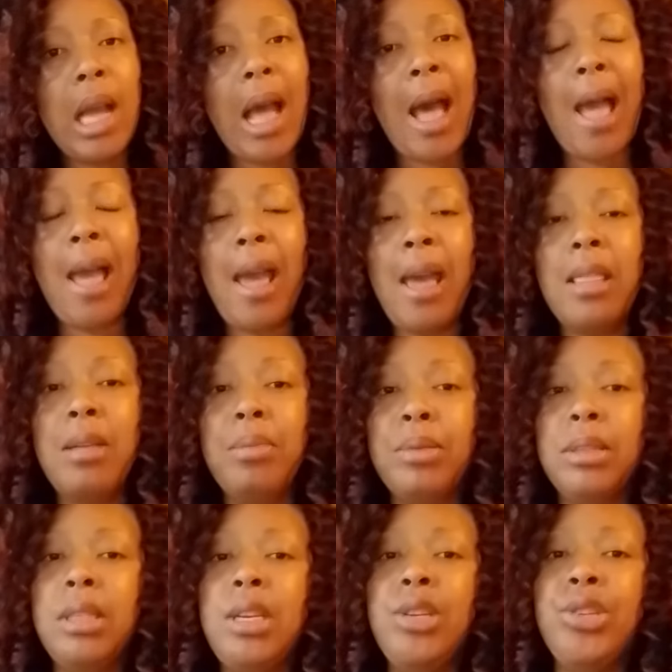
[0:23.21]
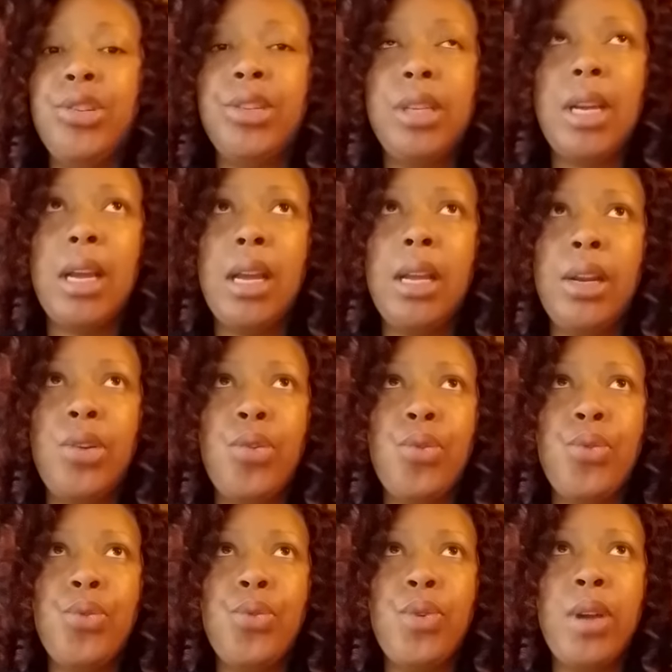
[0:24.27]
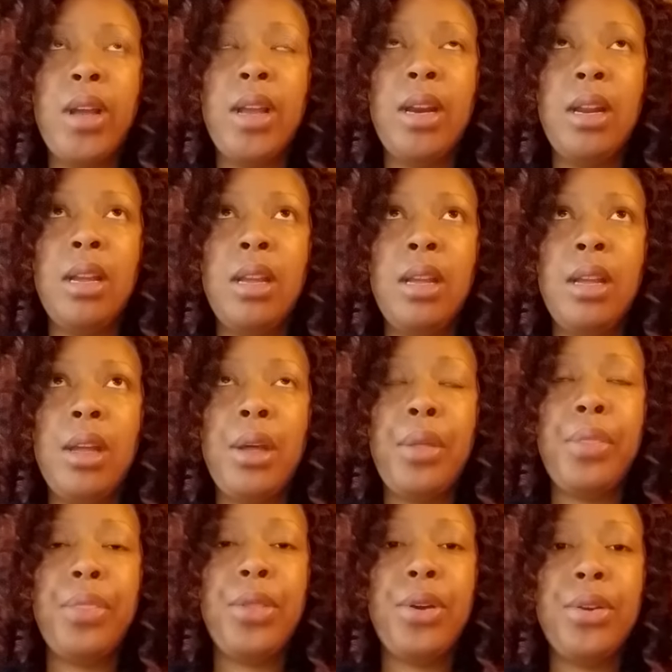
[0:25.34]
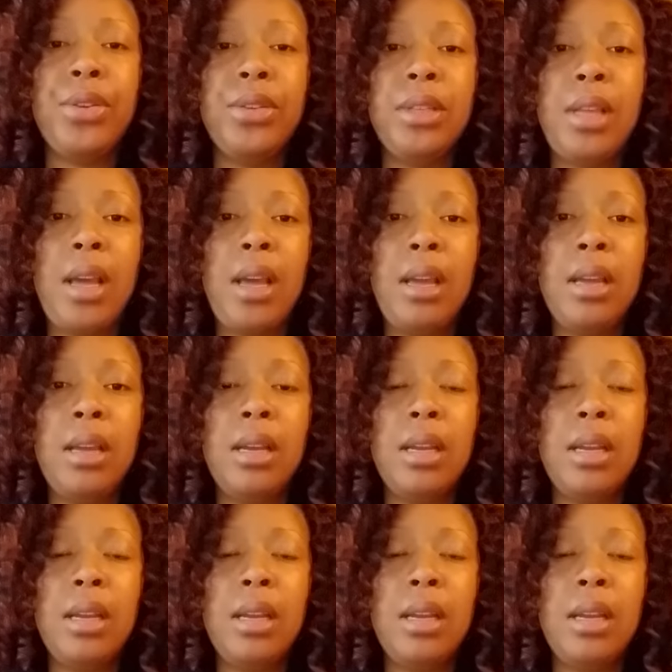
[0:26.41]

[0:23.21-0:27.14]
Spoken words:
I had the procedure done on Thursday,